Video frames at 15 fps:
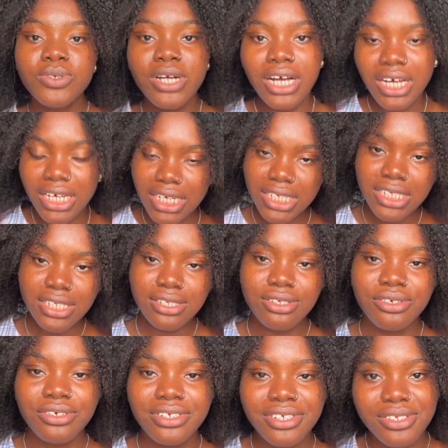guys, it's
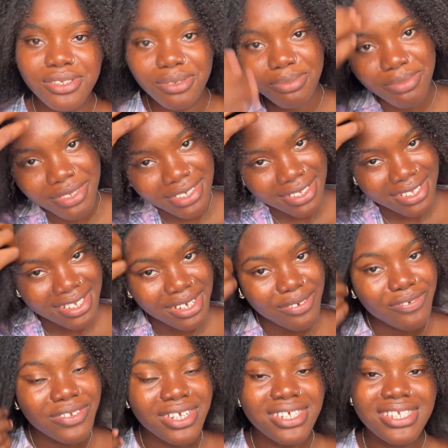currently some minutes
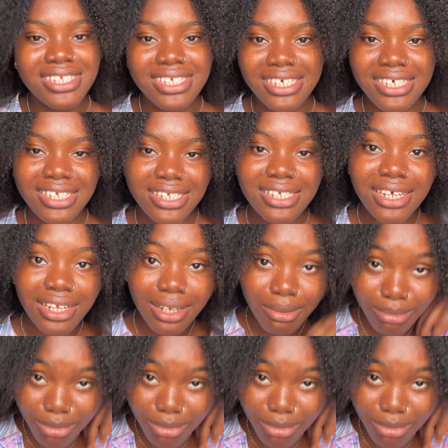after 6 and I'm